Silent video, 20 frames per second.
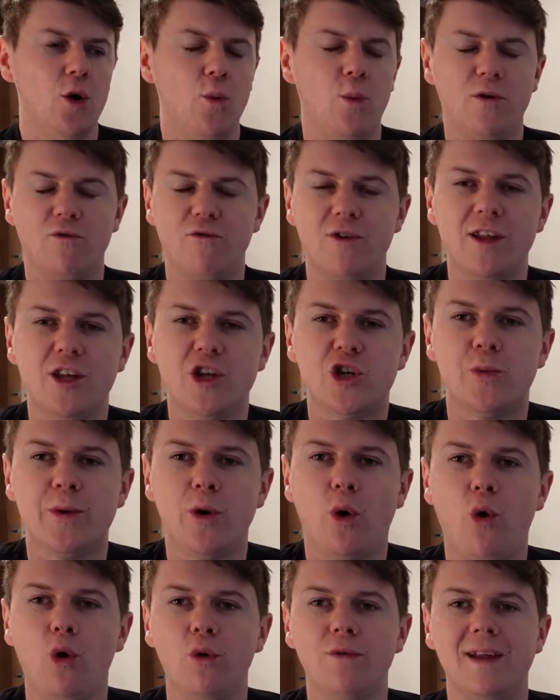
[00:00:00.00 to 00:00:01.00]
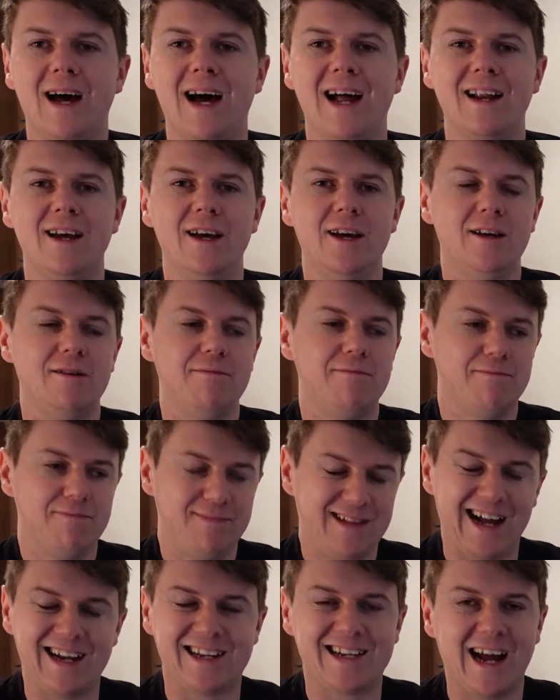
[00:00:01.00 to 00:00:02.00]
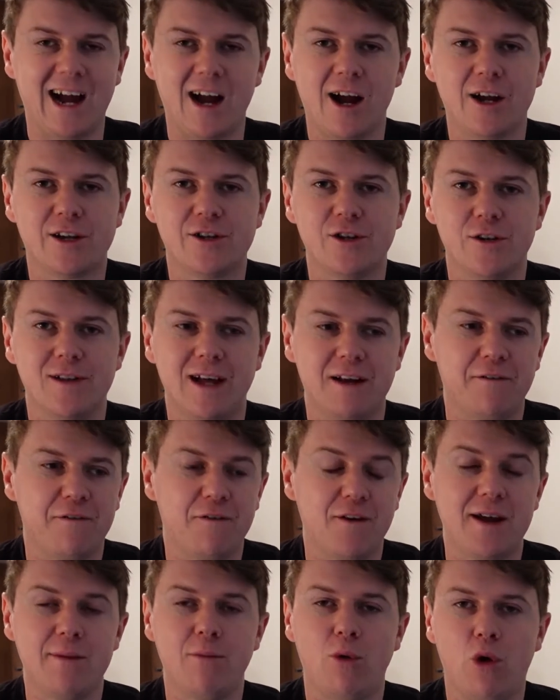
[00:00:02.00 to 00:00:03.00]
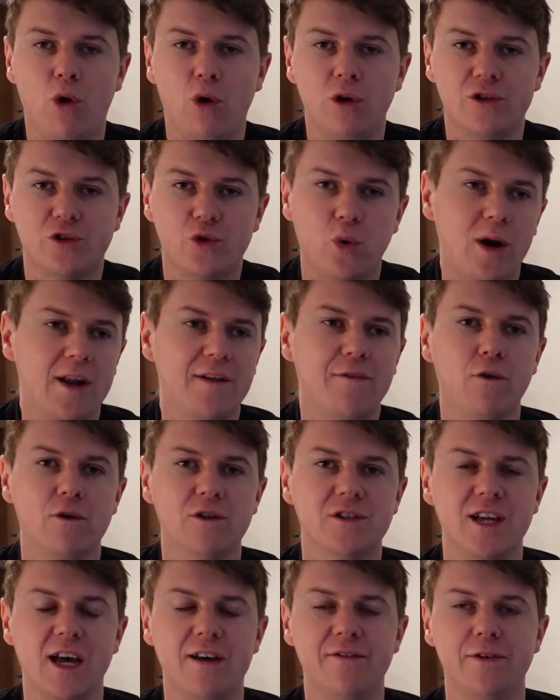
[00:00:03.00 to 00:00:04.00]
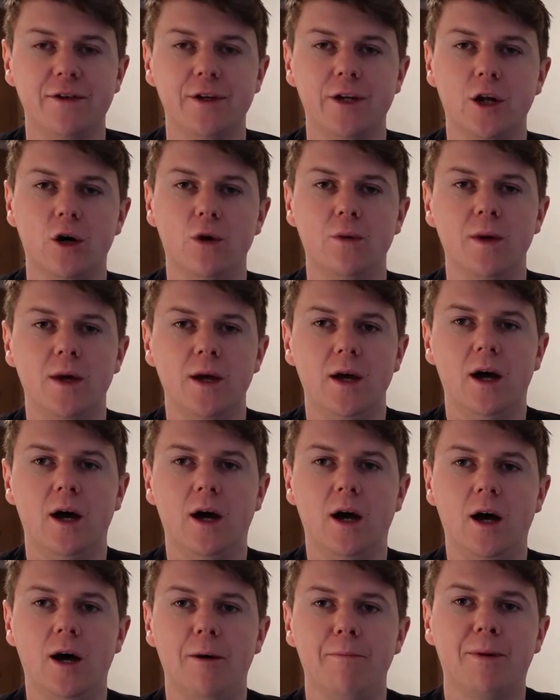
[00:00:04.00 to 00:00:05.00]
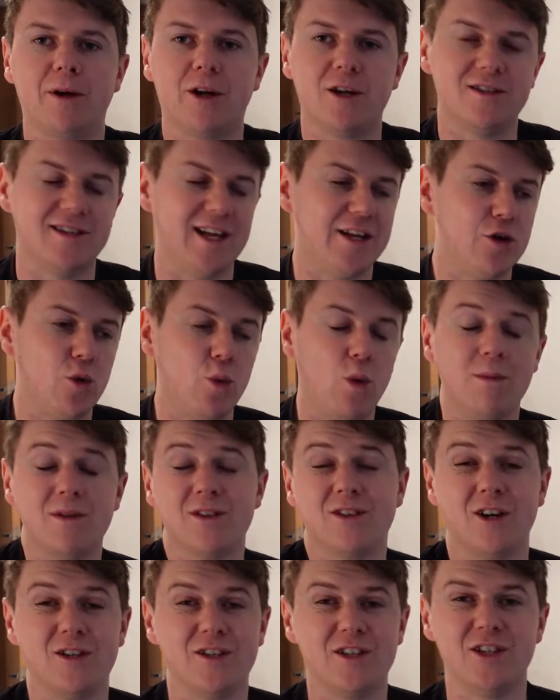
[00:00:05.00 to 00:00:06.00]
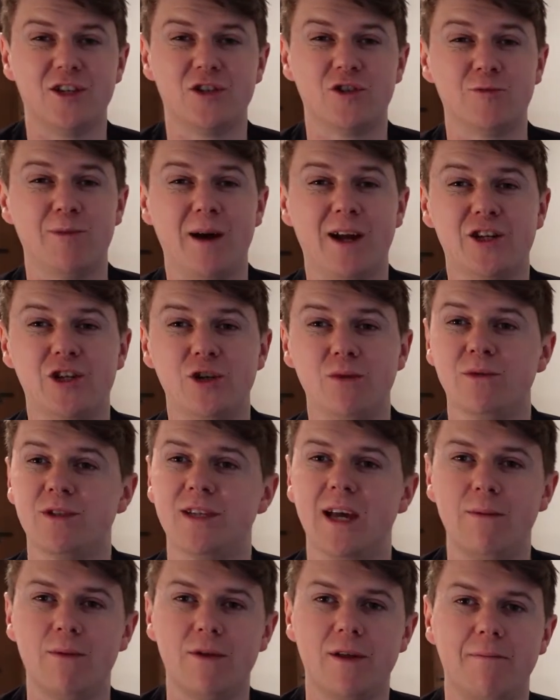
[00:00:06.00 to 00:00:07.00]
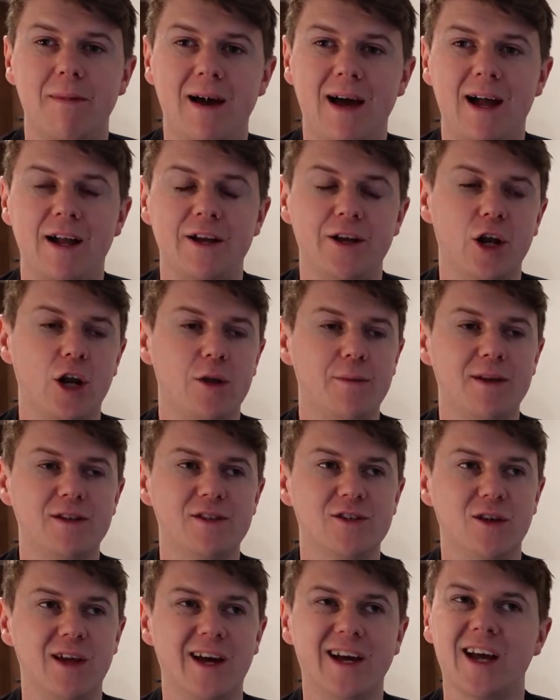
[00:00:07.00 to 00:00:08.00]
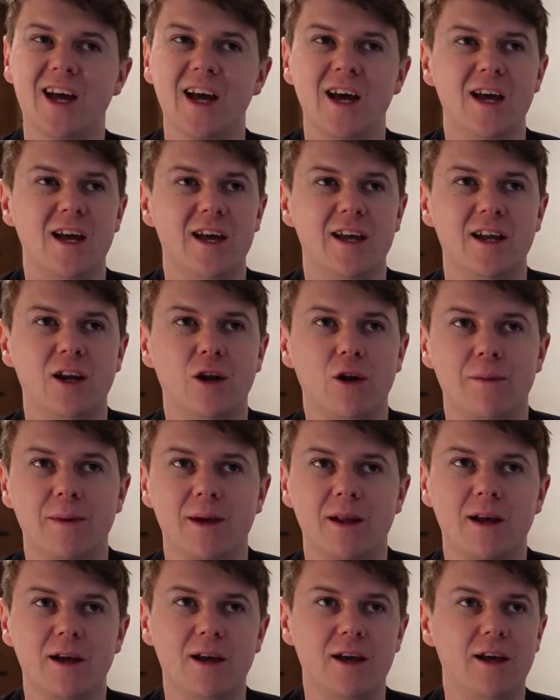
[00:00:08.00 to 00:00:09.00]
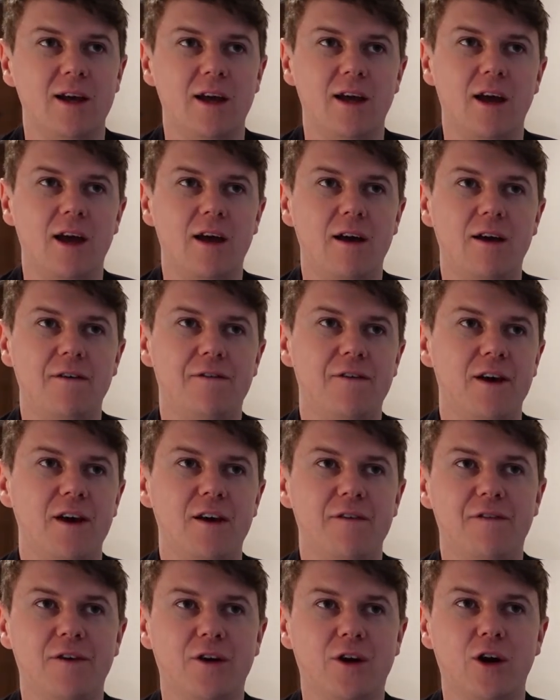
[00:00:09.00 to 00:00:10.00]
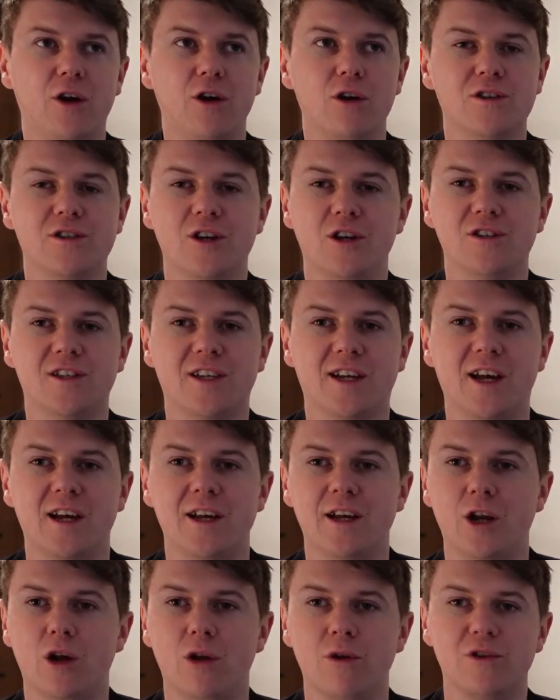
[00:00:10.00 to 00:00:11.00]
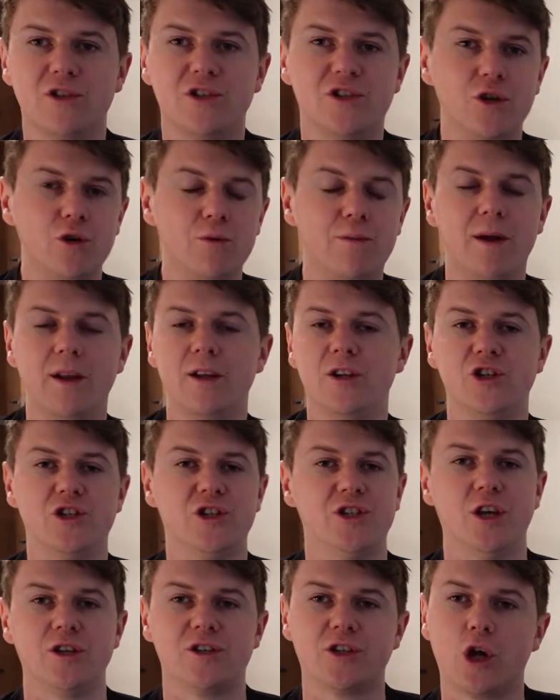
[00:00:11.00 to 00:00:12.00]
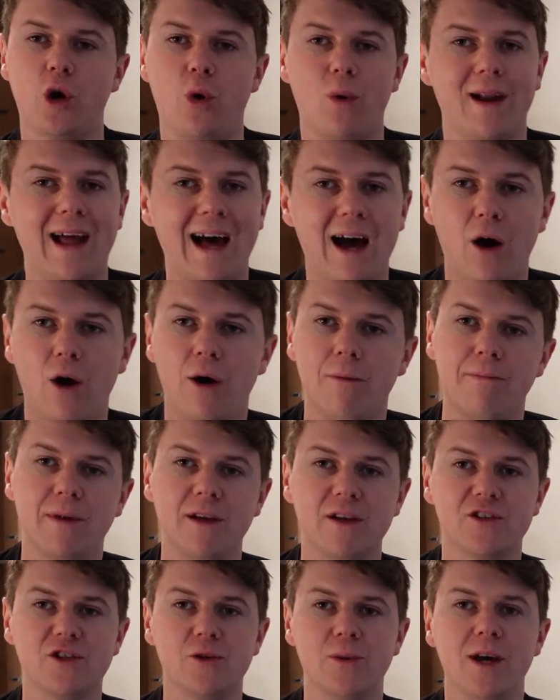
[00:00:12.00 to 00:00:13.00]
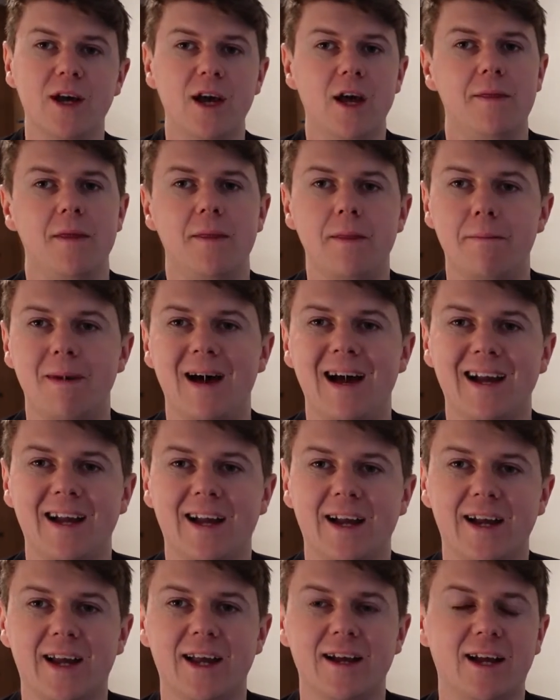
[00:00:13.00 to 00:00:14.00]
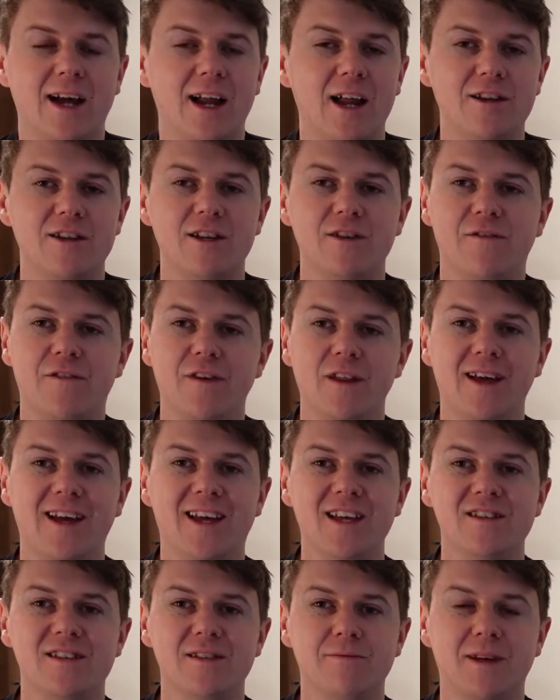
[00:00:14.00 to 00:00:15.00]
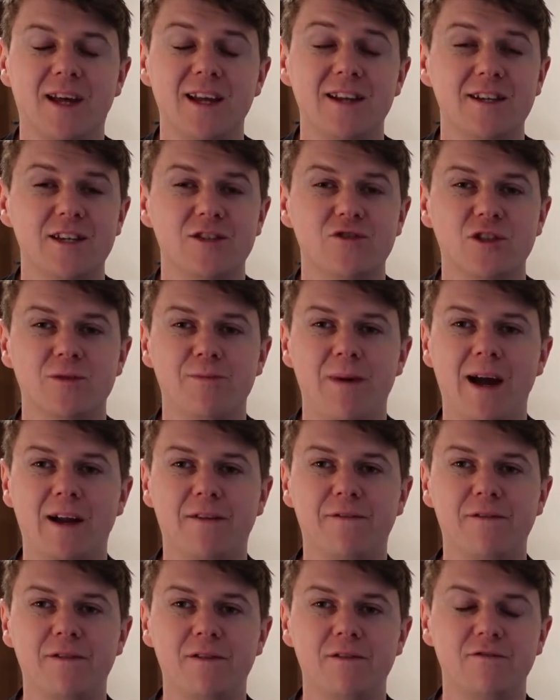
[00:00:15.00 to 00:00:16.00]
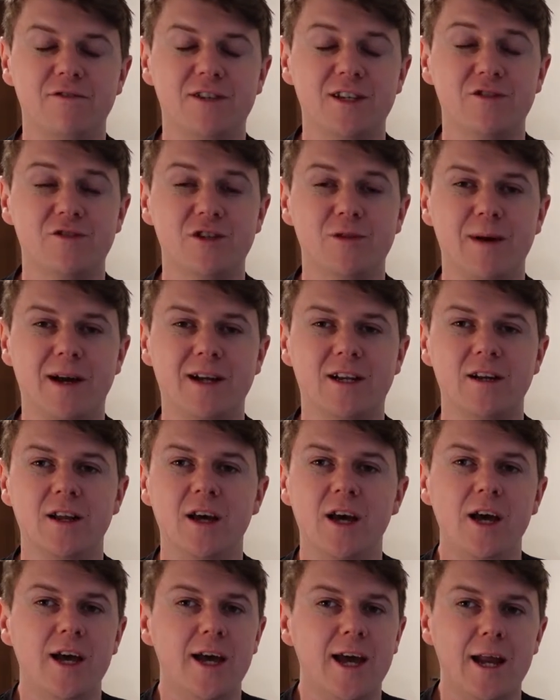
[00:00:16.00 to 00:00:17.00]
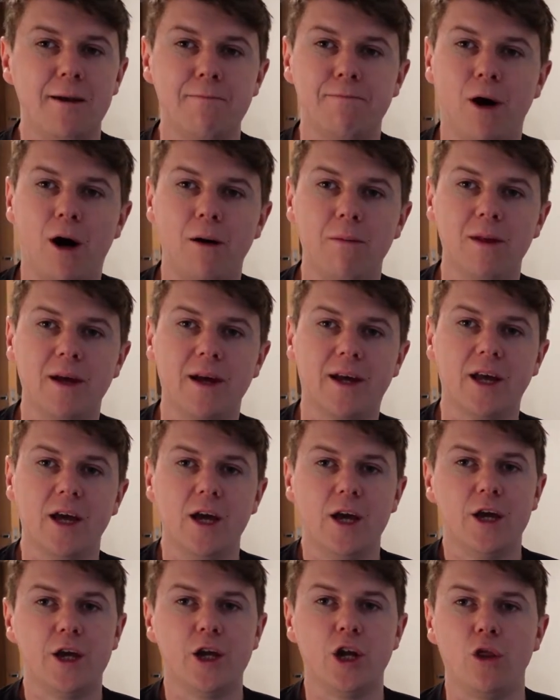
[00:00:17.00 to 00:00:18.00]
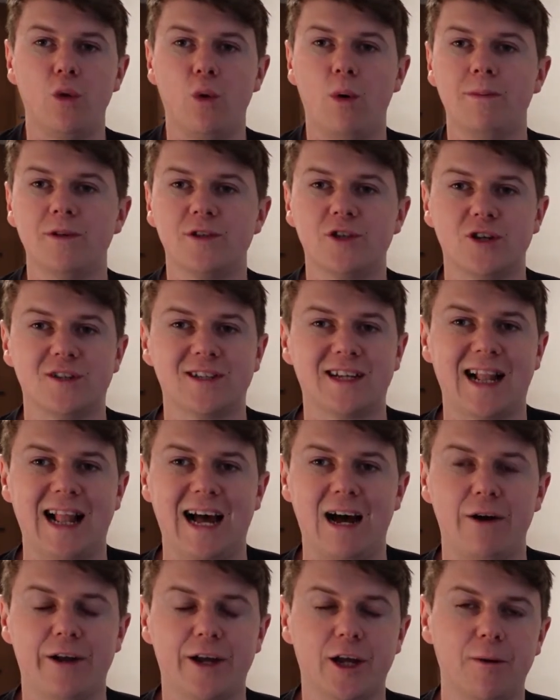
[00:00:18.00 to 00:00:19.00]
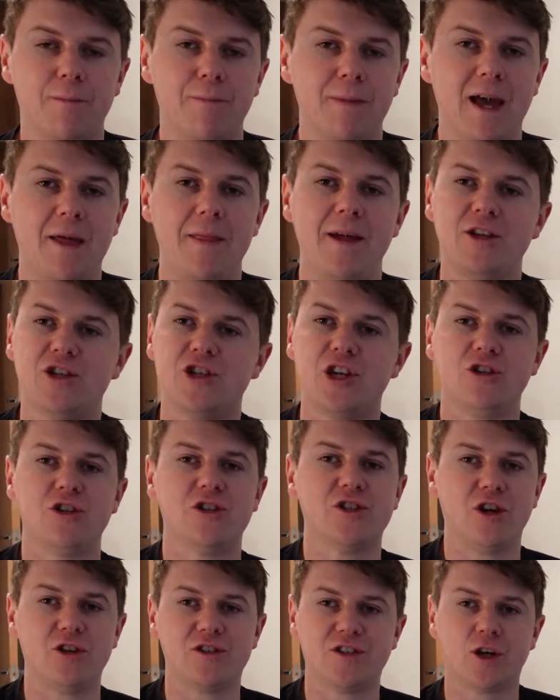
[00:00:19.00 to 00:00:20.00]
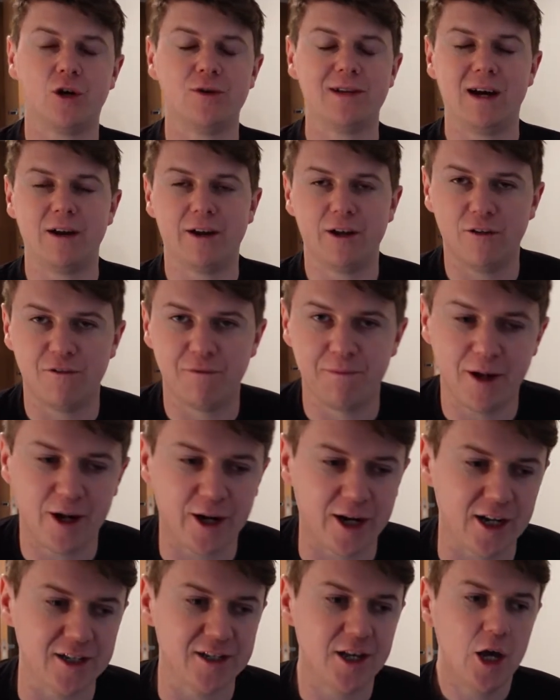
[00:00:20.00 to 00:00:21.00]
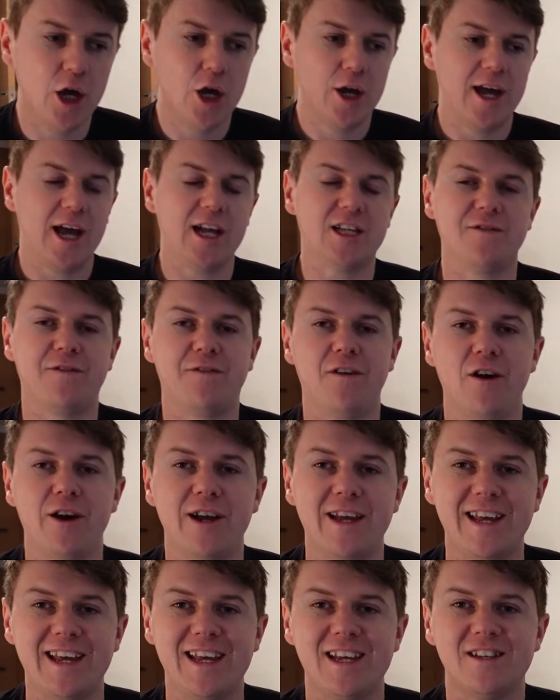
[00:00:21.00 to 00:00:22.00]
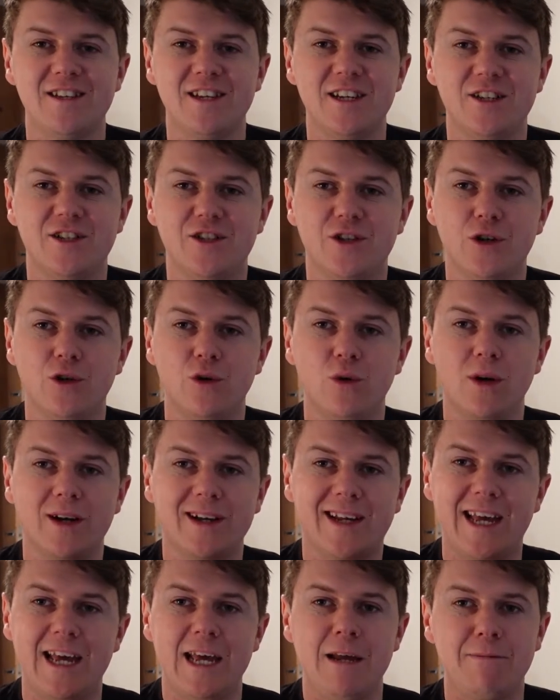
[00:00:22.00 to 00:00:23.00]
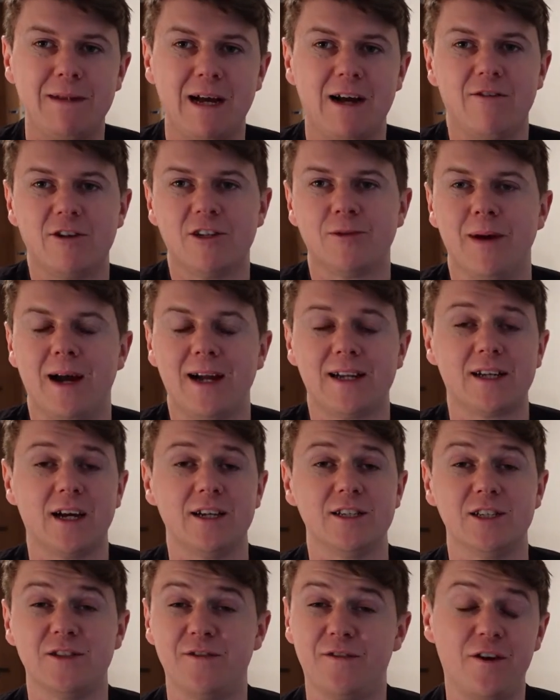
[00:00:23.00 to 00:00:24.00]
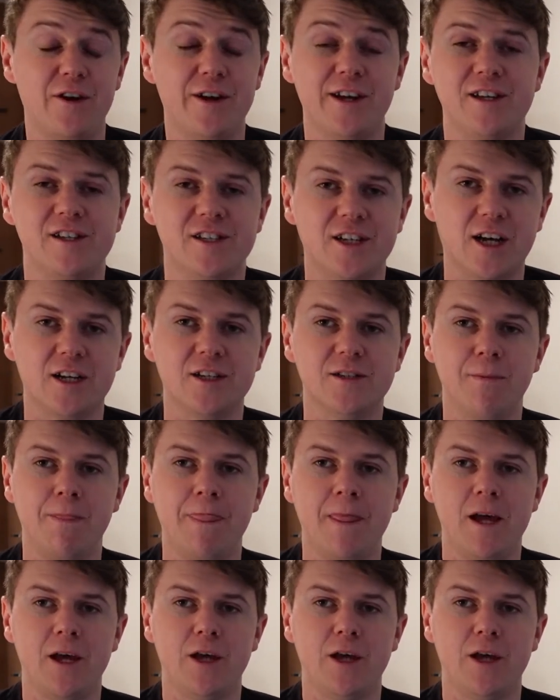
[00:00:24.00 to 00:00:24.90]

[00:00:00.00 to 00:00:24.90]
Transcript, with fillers: When really you should be holding that character, that frame 24/7, you know, because then your woman starts to disrespect you. Same with a man, you know what I mean? So like, you know what I mean? If a girl starts to get, you know, stupid and she starts going out and being stupid, then the man can get kind of feel like he's getting disrespected in public. You know, the woman starts clowning him, and then shit just starts to go downhill from there, guys. It's very easy to keep that respect, guys. It's very easy, guys.